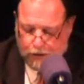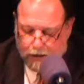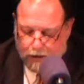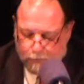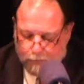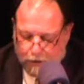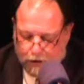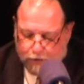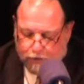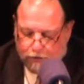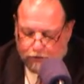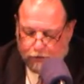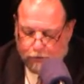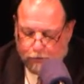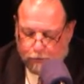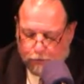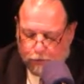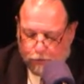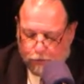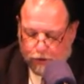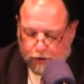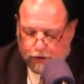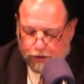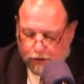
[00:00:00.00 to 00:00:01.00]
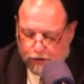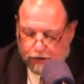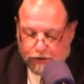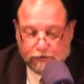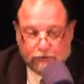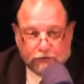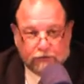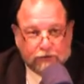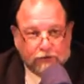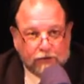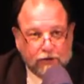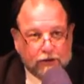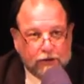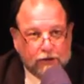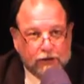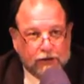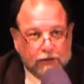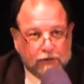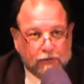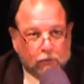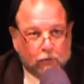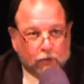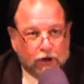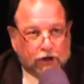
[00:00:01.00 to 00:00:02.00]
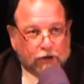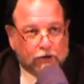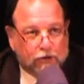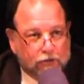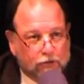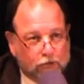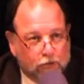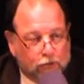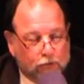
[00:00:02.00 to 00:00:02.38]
And my third point is, we can